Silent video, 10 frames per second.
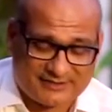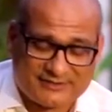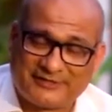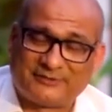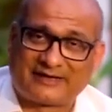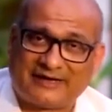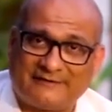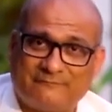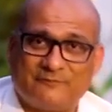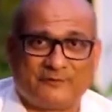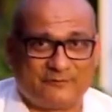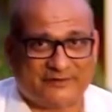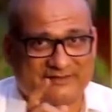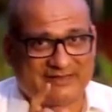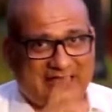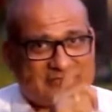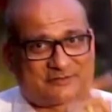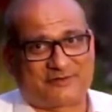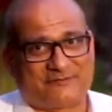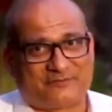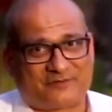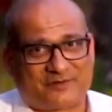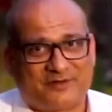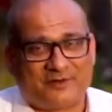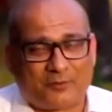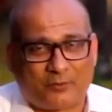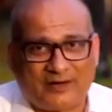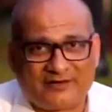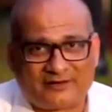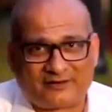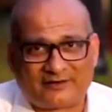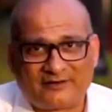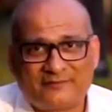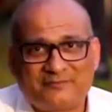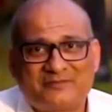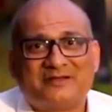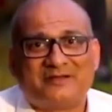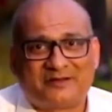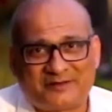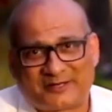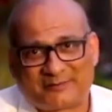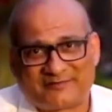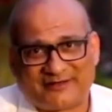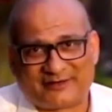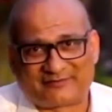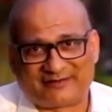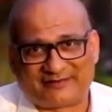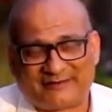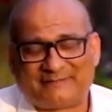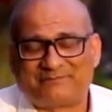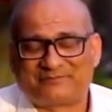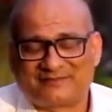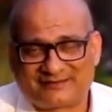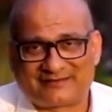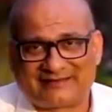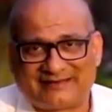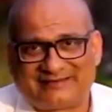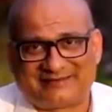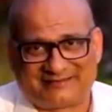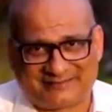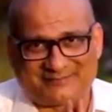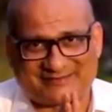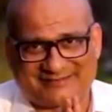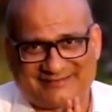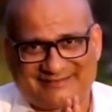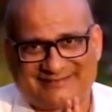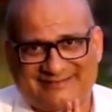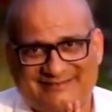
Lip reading: See you again with next wonder herb of Ayurveda. Till then, namaste.